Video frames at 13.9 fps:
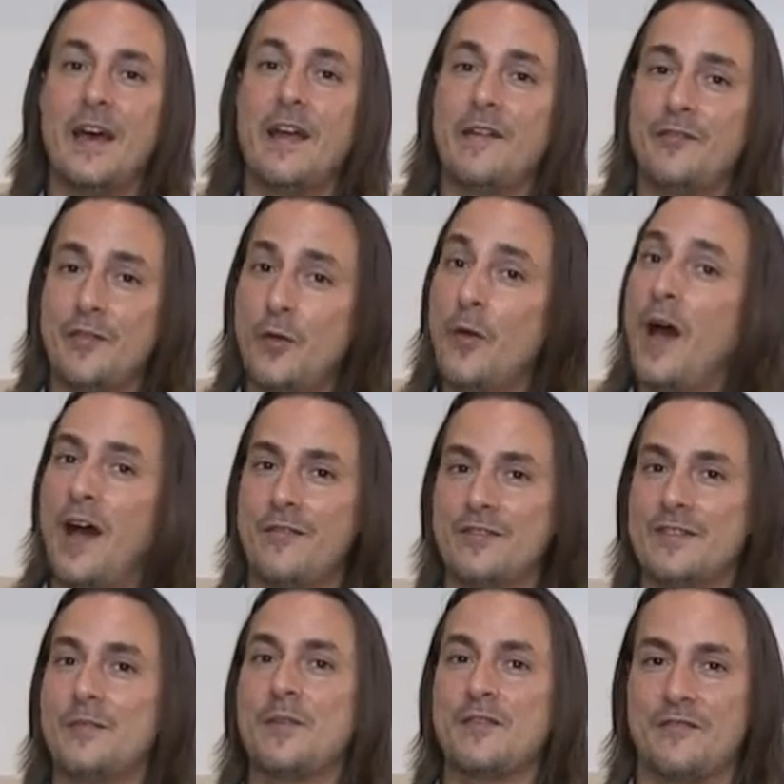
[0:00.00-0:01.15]
And if you have
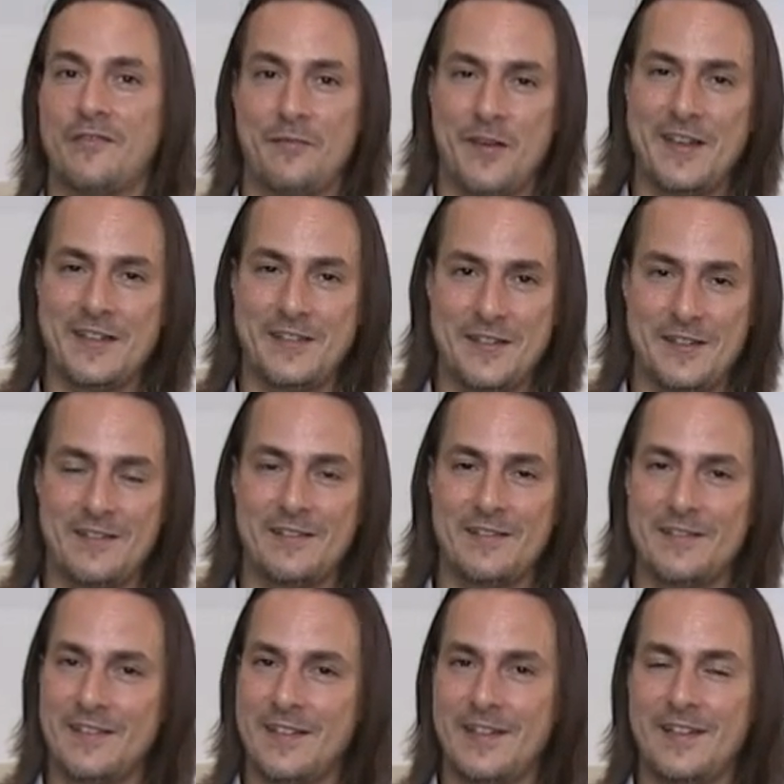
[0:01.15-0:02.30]
some information,
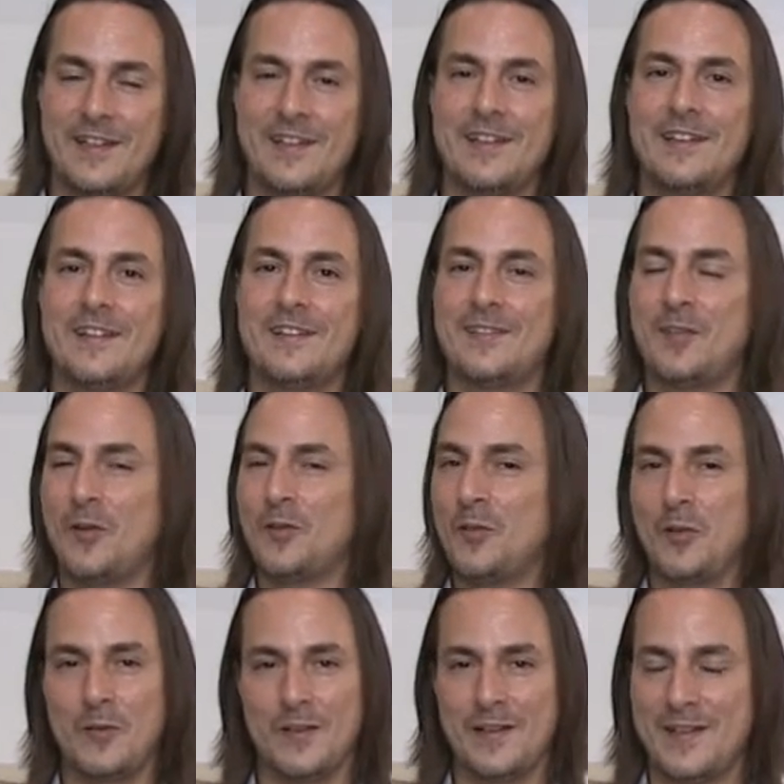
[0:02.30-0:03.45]
don't
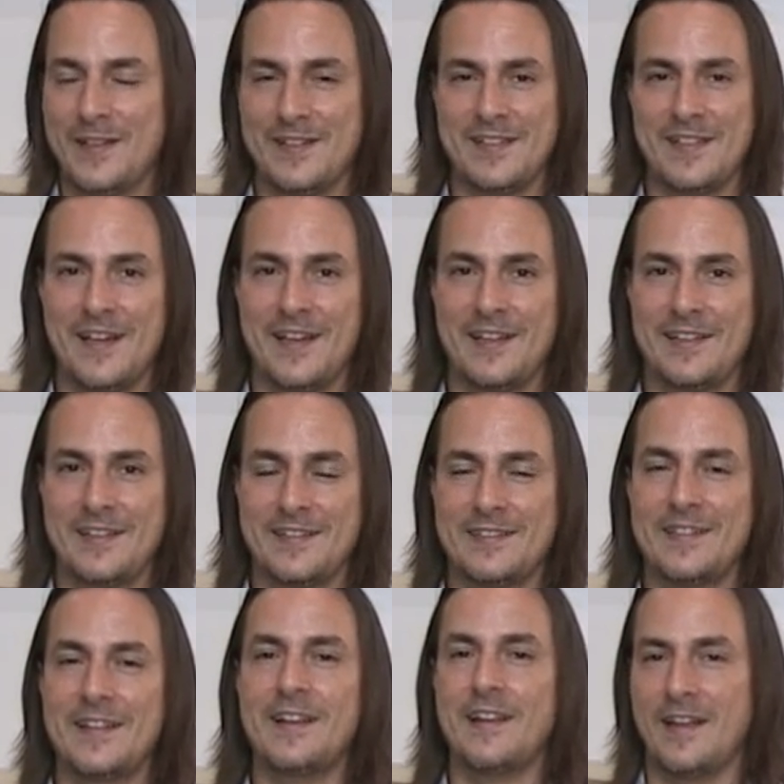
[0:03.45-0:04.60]
hold it inside.
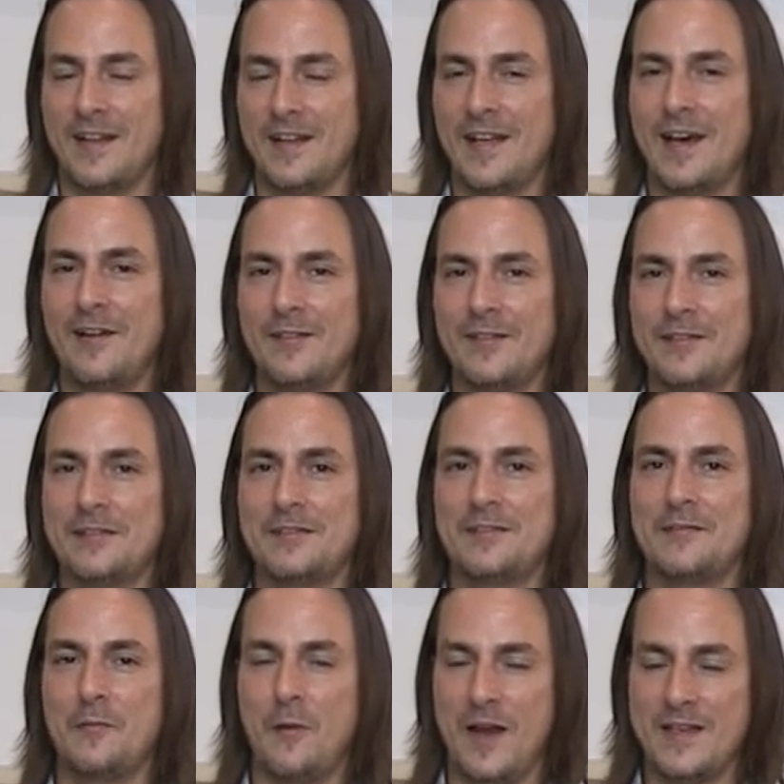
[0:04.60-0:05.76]
Let it out
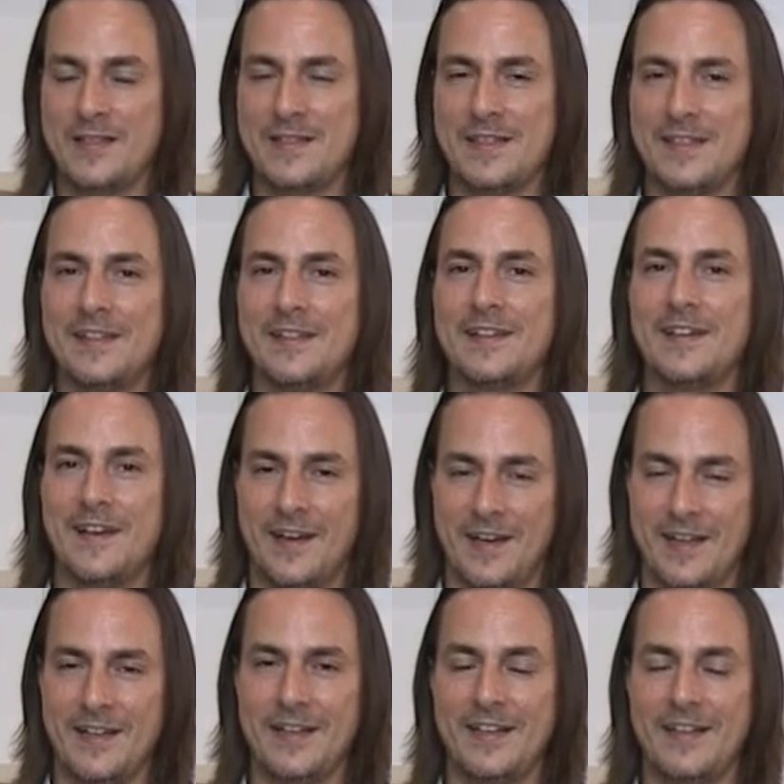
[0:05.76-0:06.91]
wisely,
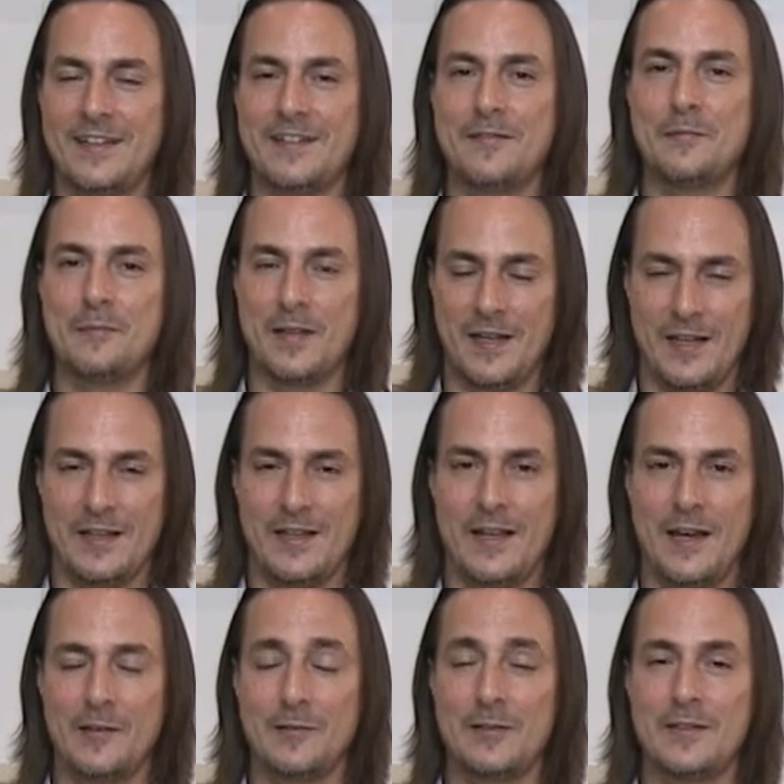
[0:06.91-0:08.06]
kindly, but let it
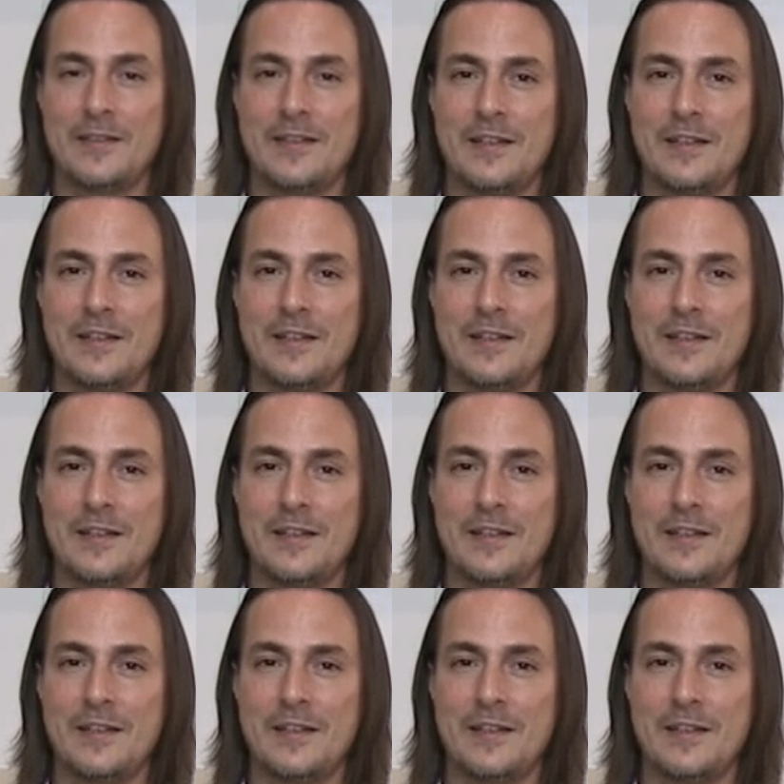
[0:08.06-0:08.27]
out.